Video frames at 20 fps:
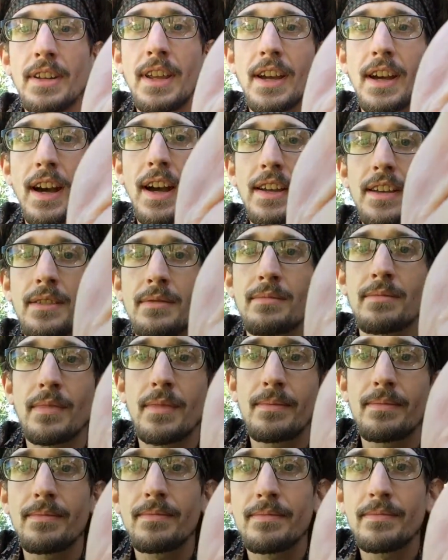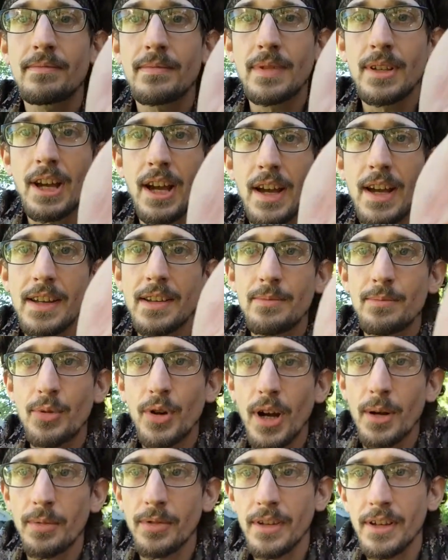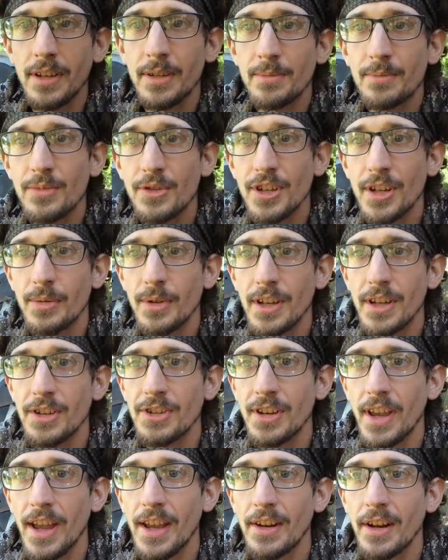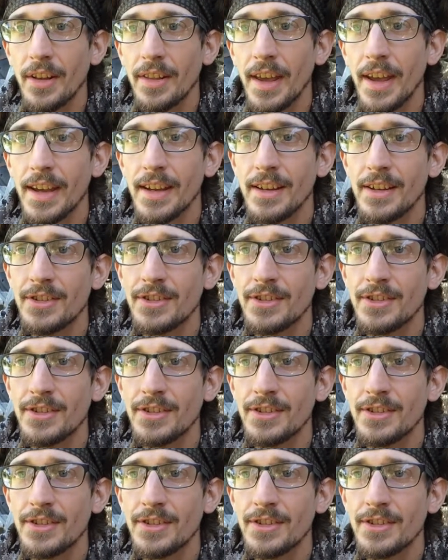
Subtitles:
yeah, I can probably see what he's saying on that,